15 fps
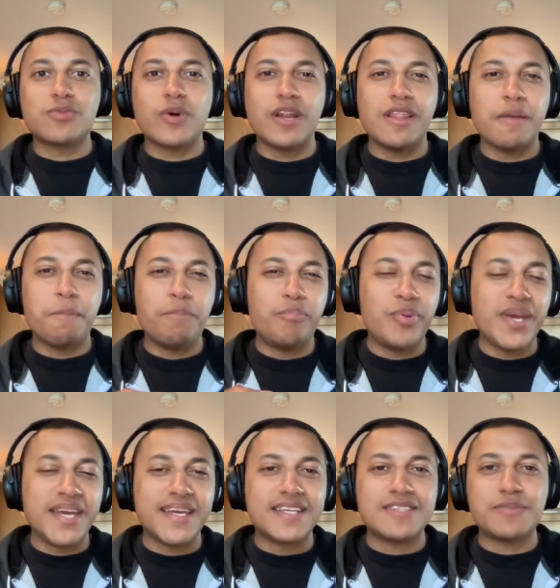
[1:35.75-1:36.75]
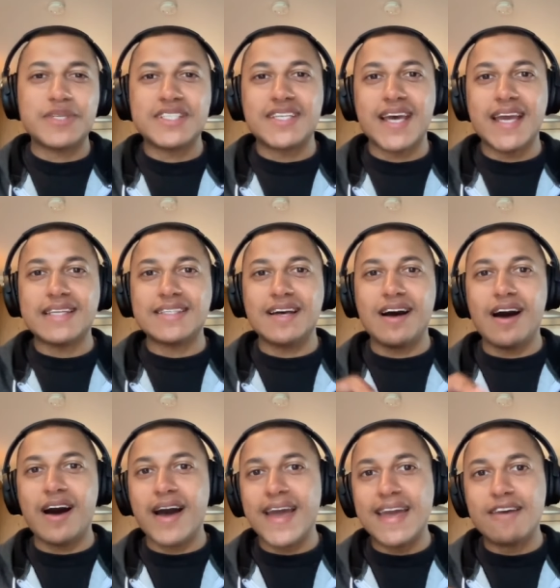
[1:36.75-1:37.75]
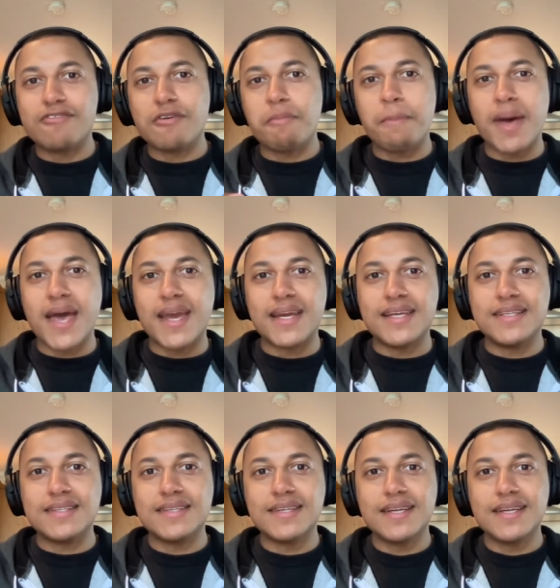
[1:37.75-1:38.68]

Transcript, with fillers: one of the biggest mistakes I ever made